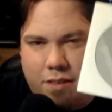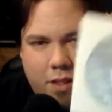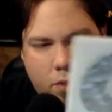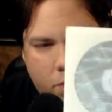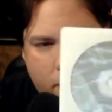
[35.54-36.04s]

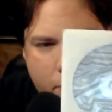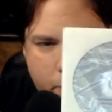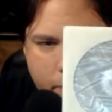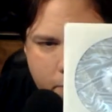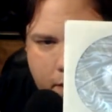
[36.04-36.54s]
This is kind of
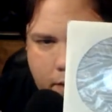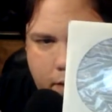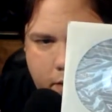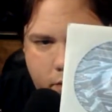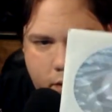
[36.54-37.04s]
weird about
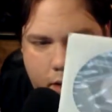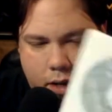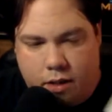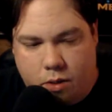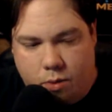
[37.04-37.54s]
this.
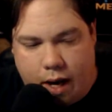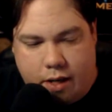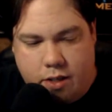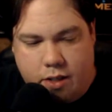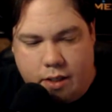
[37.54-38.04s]
You
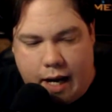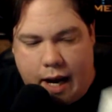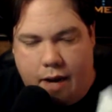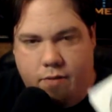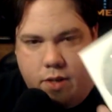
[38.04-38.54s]
actually
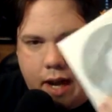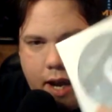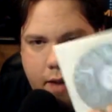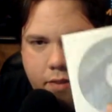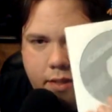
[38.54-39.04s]
have to
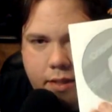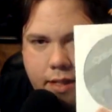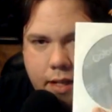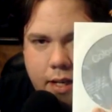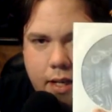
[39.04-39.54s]
have the
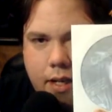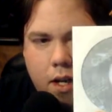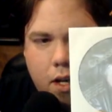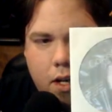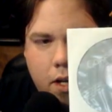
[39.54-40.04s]
CD
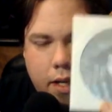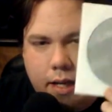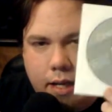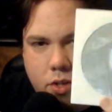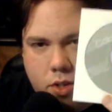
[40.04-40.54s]

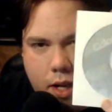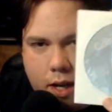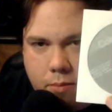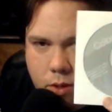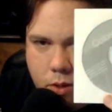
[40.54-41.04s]
each
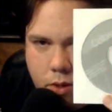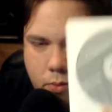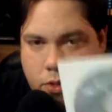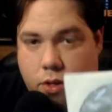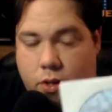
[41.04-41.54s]
time you go
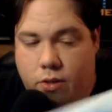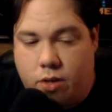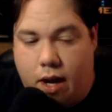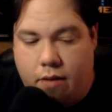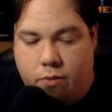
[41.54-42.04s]
to install the
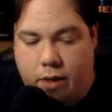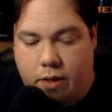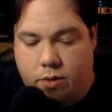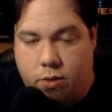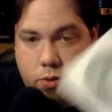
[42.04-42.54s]

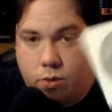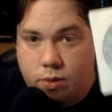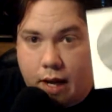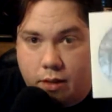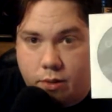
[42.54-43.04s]
software, so do
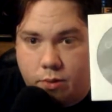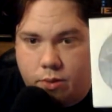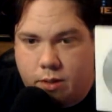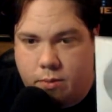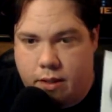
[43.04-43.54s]
not
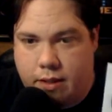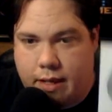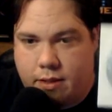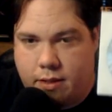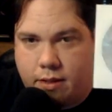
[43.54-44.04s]
lose this because
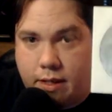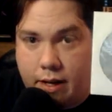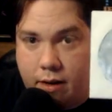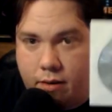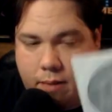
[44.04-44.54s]
that's the
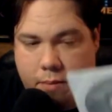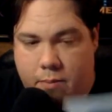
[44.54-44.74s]
DRM.